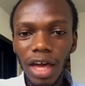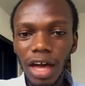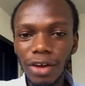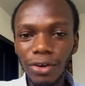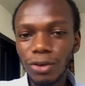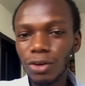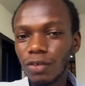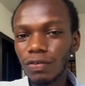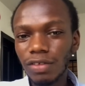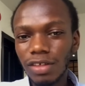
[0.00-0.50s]

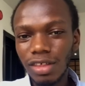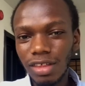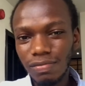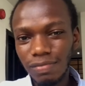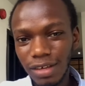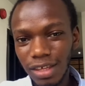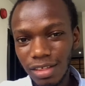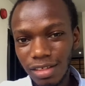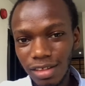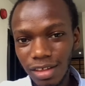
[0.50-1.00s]
I don't know if this is
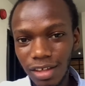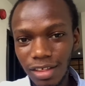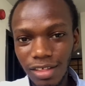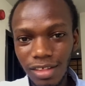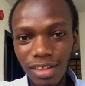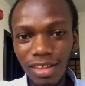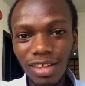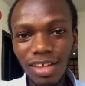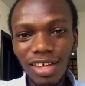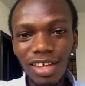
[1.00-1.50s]
making
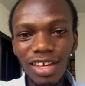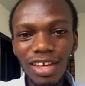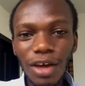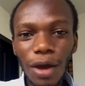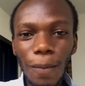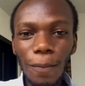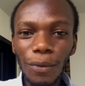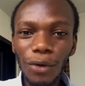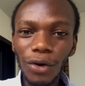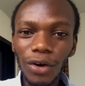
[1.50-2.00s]
sense,
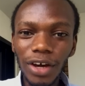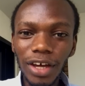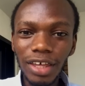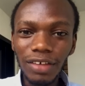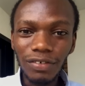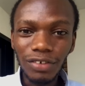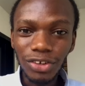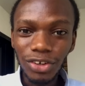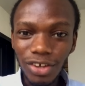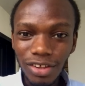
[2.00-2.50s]
But
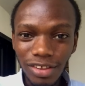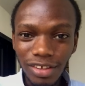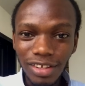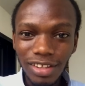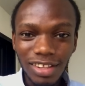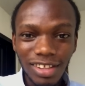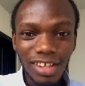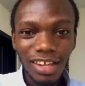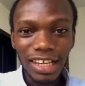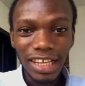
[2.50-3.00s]
if it
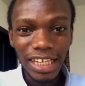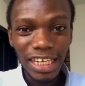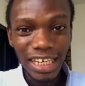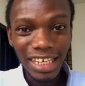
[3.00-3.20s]
doesn't,